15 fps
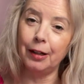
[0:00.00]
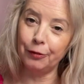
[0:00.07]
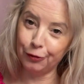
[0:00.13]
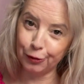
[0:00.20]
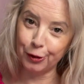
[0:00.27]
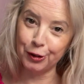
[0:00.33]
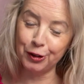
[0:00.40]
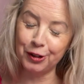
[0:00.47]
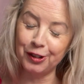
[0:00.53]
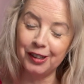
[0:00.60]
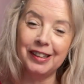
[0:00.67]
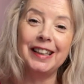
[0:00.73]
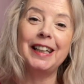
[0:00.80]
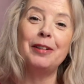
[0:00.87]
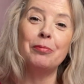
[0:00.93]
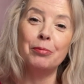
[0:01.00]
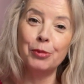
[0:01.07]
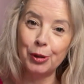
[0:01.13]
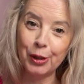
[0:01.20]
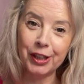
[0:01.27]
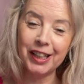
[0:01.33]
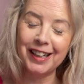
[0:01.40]
unfortunately,
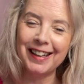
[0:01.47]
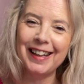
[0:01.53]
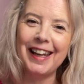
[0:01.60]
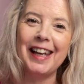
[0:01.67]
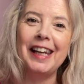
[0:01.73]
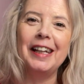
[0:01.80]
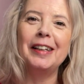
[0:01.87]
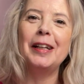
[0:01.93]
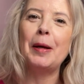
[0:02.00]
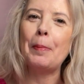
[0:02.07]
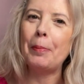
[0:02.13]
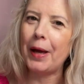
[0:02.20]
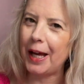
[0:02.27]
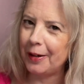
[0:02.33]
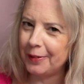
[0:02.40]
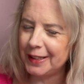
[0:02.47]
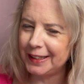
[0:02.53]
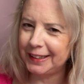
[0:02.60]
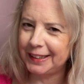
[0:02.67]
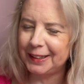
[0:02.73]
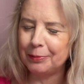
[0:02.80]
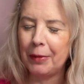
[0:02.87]
morning in
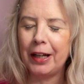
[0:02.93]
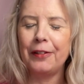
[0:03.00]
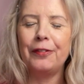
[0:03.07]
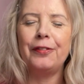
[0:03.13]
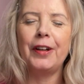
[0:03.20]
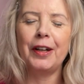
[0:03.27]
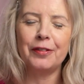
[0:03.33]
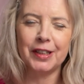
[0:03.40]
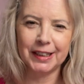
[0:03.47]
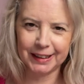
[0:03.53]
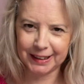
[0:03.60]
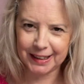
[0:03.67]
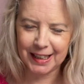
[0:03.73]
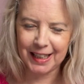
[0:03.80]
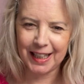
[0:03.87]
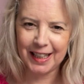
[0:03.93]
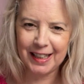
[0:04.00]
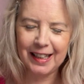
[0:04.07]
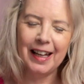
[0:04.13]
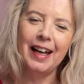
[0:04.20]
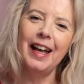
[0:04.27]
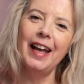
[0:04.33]
Paris, my favorite city.